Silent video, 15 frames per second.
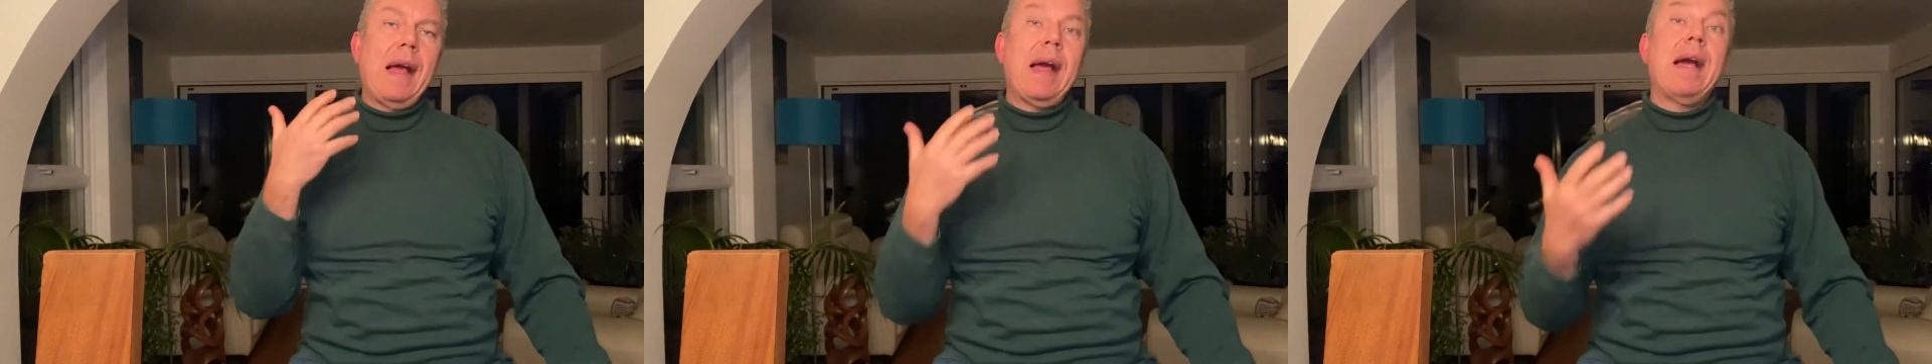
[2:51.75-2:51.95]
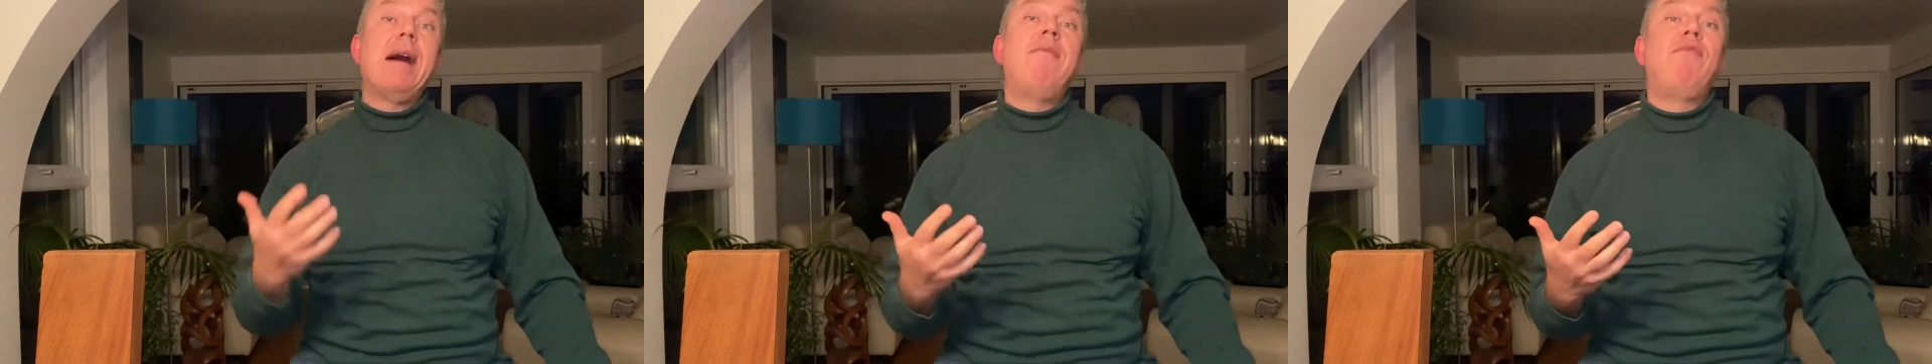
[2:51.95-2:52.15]

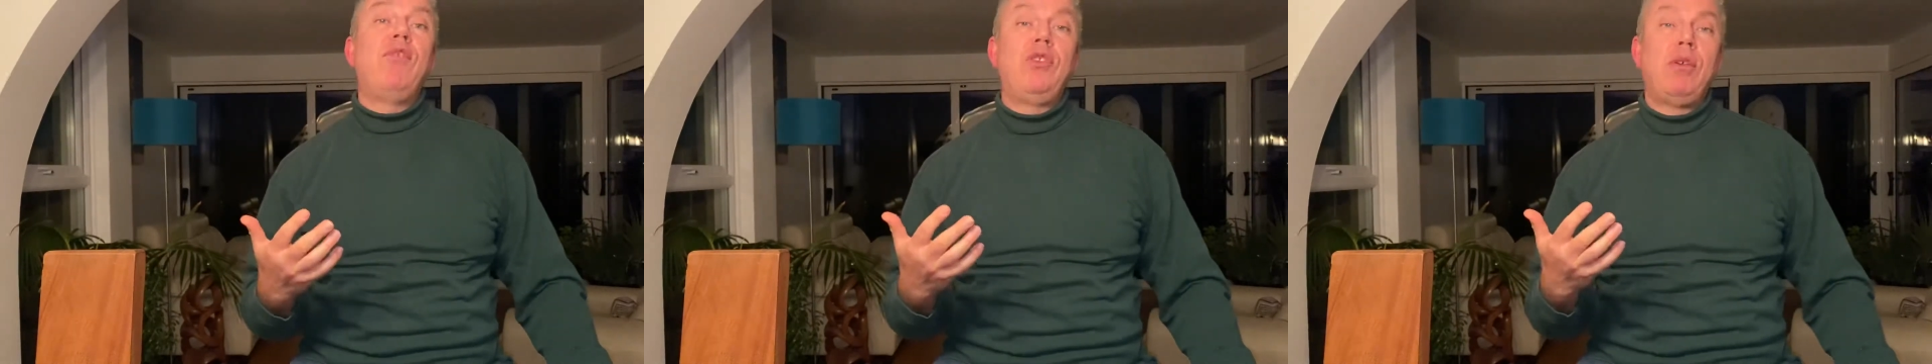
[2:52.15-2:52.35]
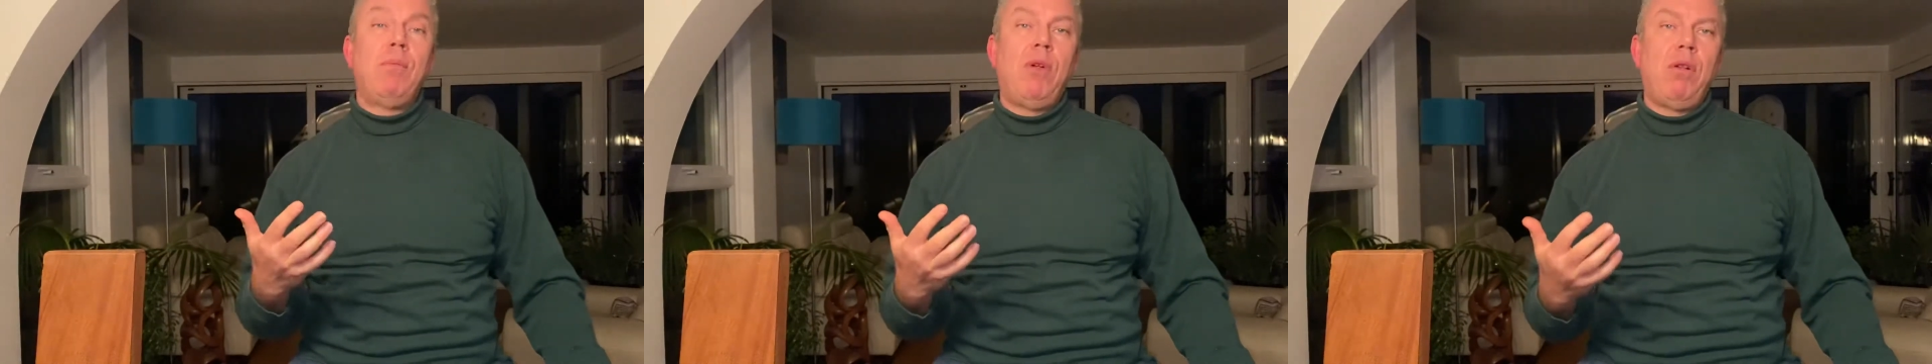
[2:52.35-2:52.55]

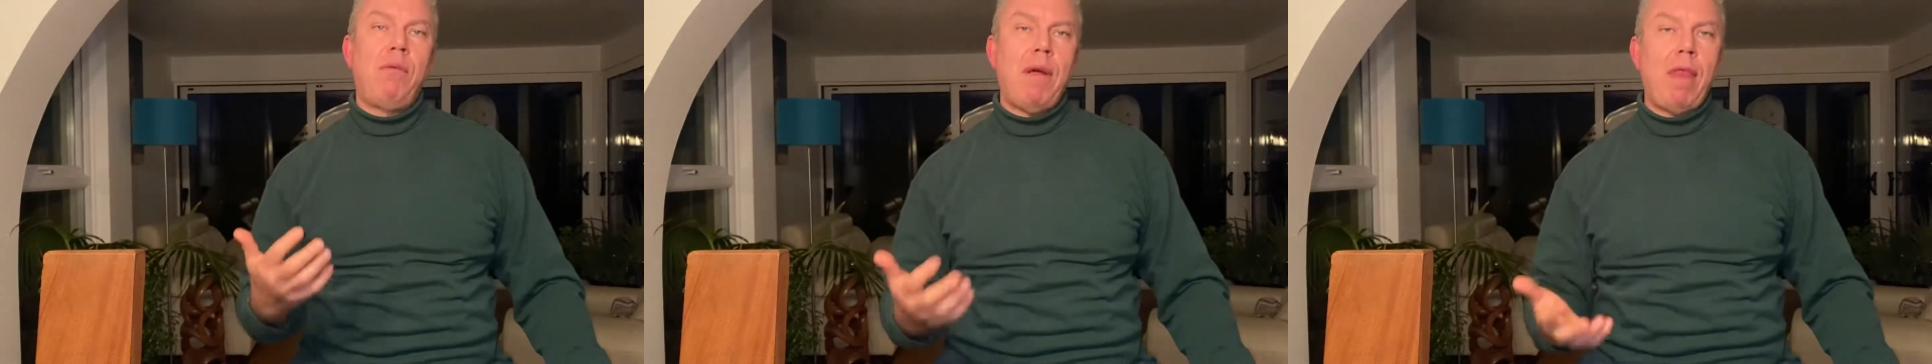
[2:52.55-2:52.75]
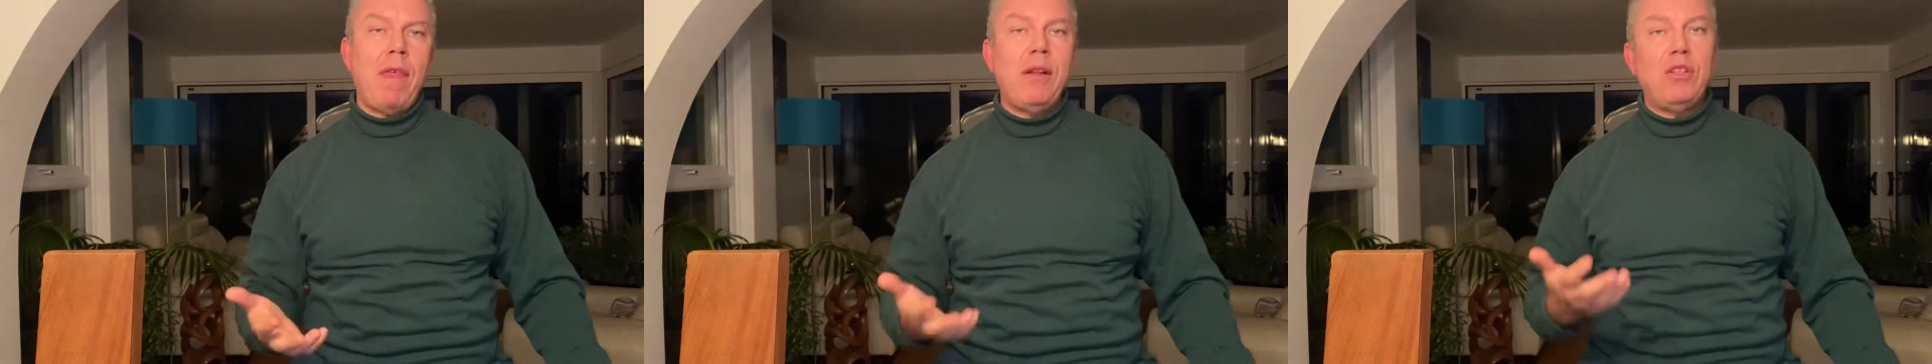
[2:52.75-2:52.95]
comfortable
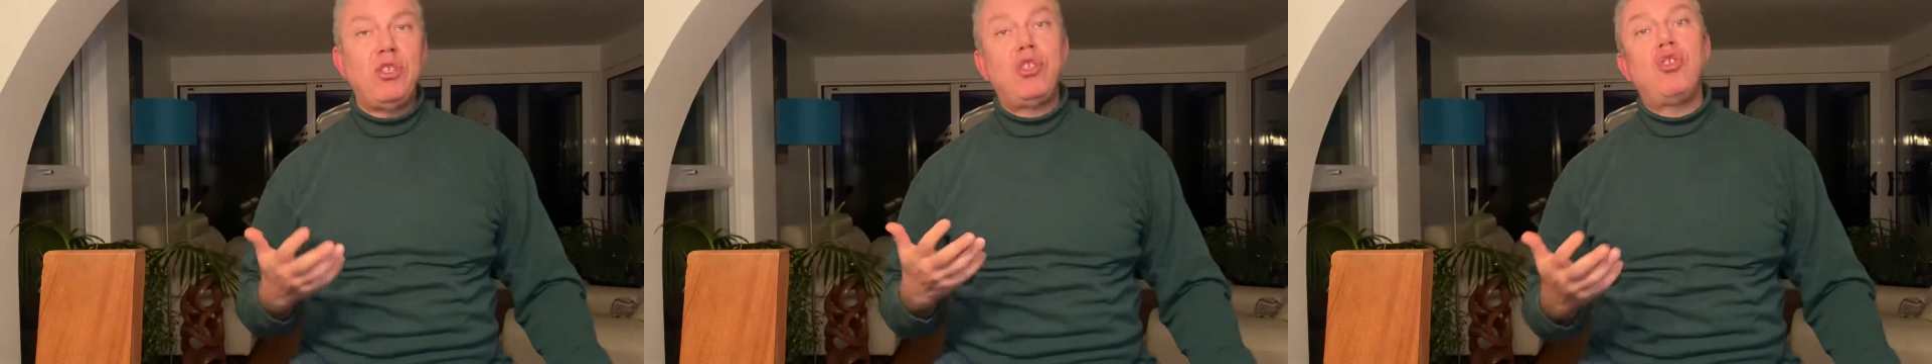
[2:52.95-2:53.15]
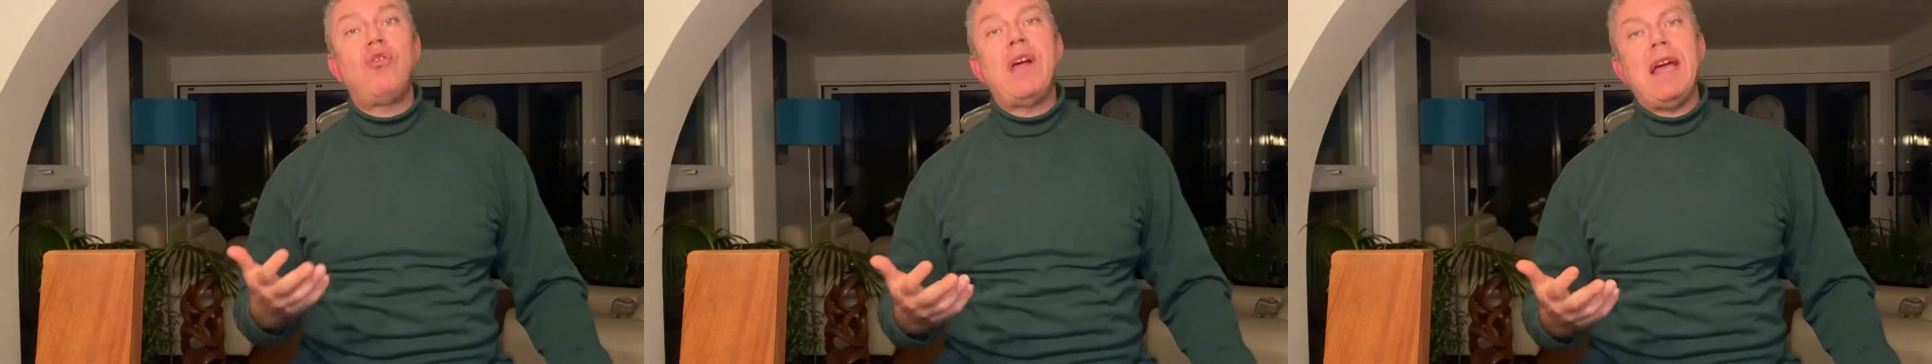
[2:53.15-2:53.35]
rather than
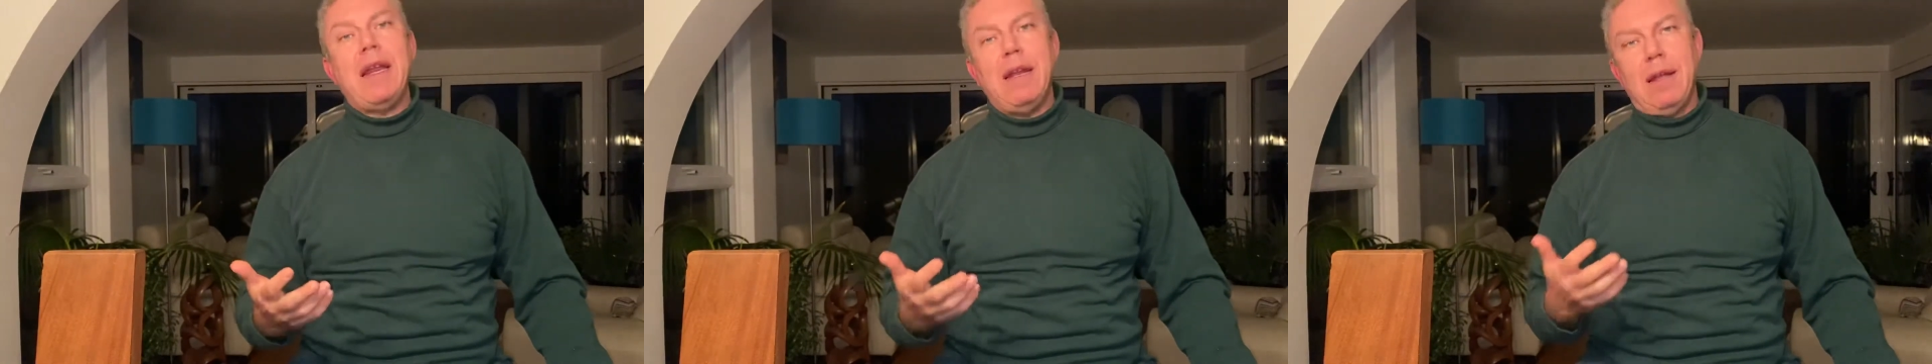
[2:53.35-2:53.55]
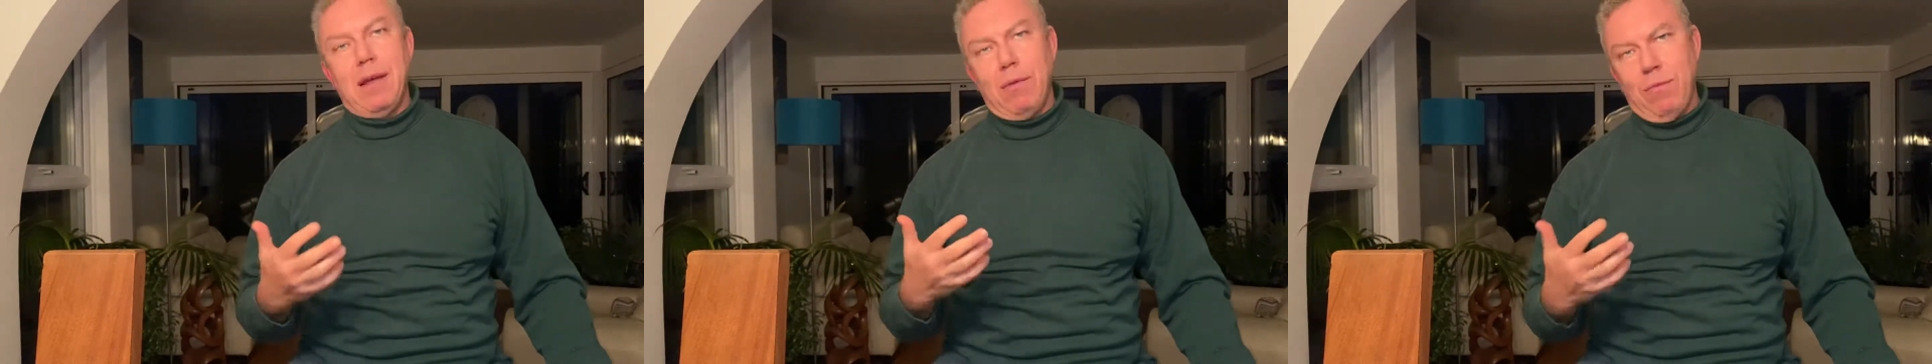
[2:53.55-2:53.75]

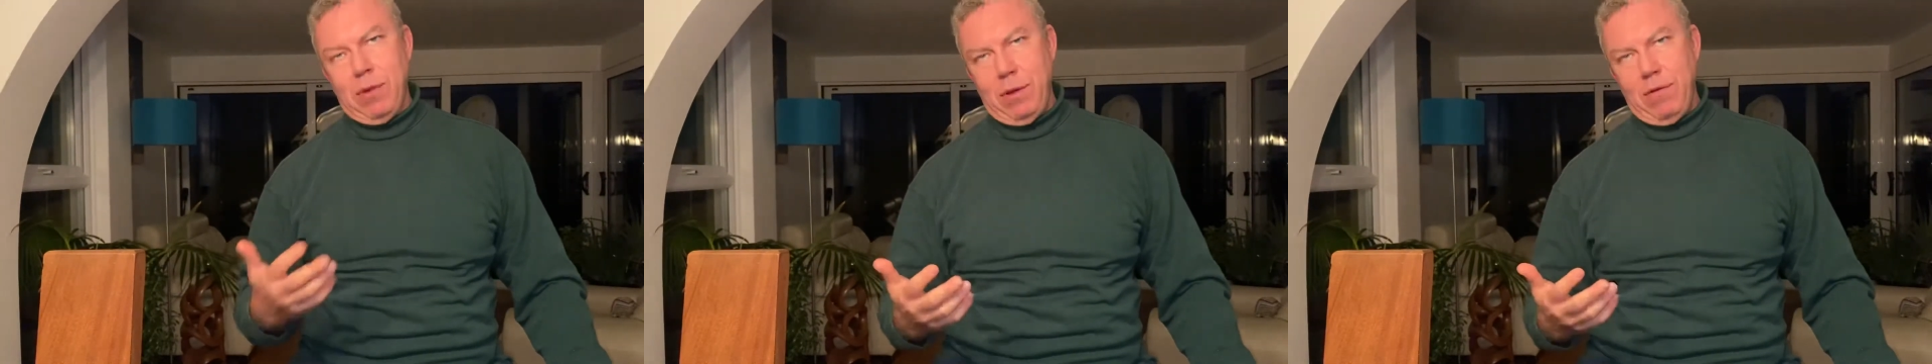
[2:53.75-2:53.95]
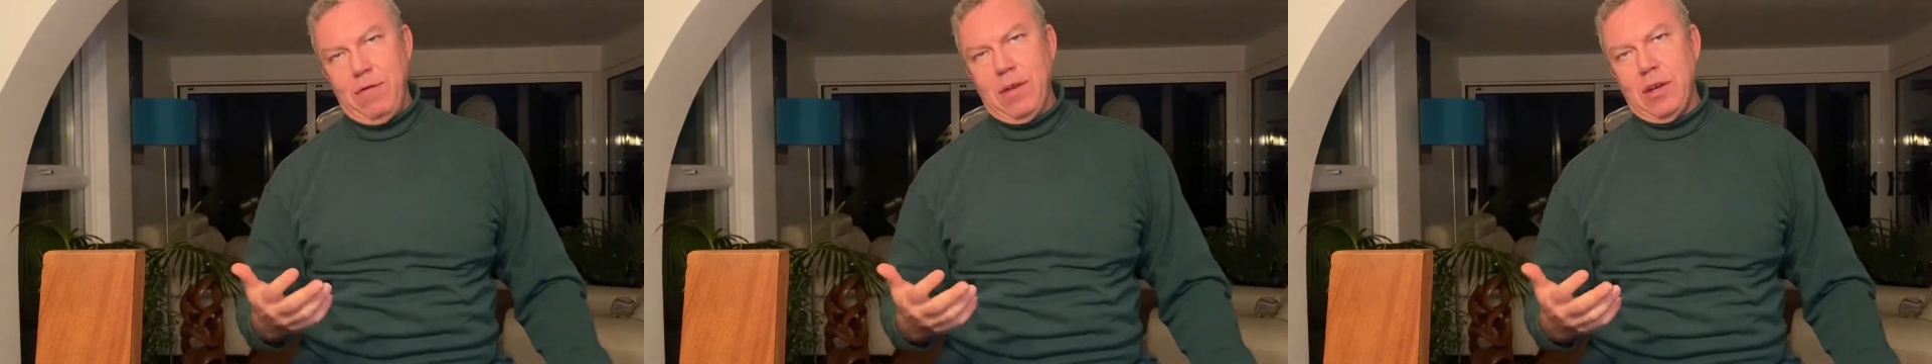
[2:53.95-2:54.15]
strained when
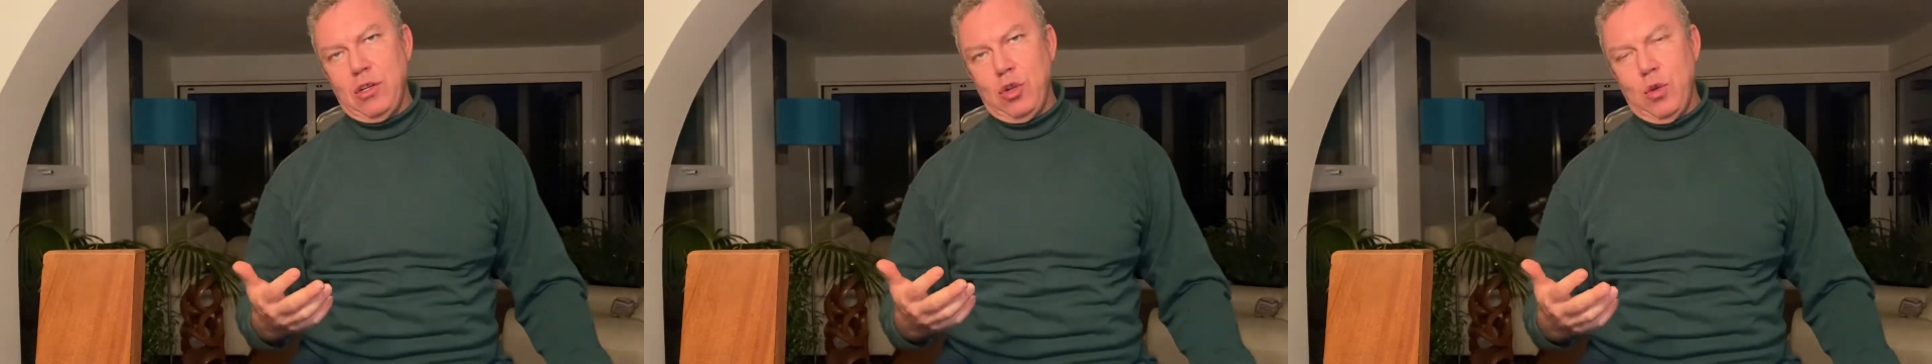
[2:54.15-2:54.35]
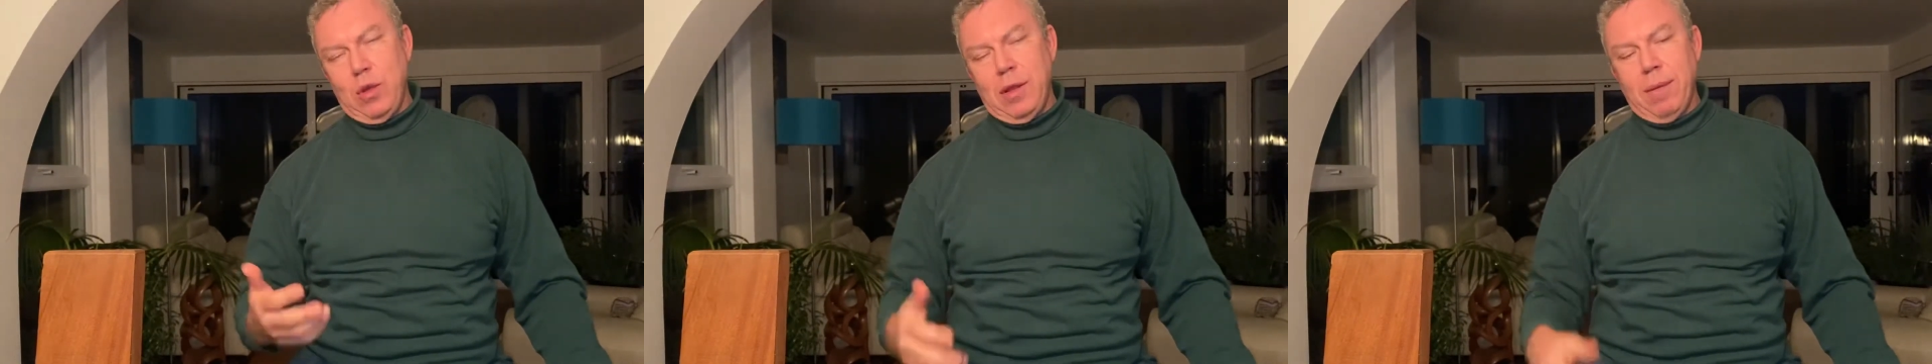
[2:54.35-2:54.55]
you finish
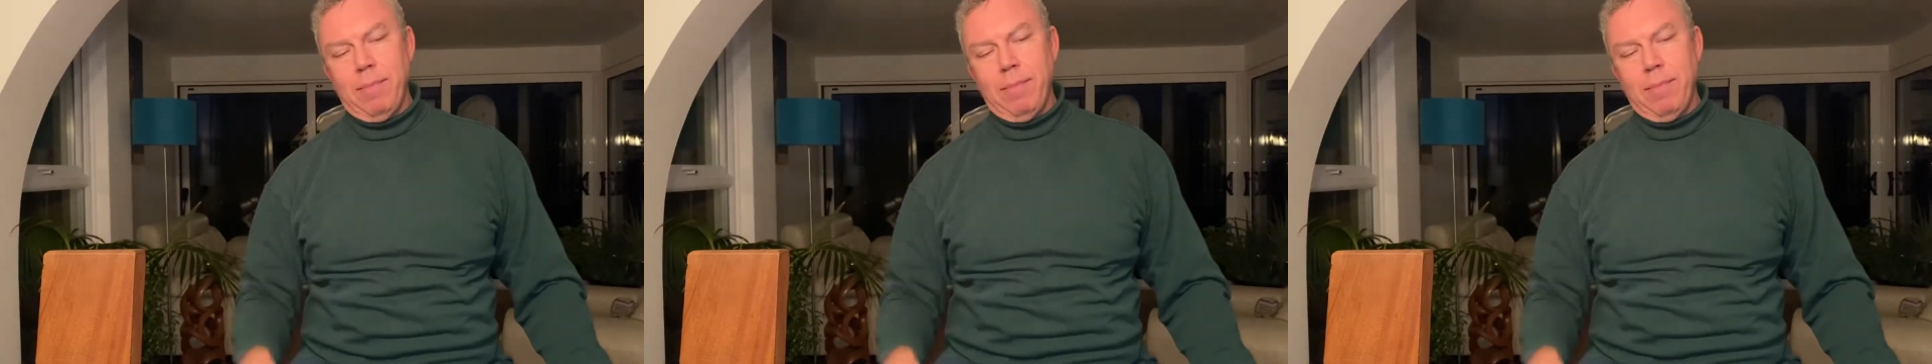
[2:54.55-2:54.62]
doing them.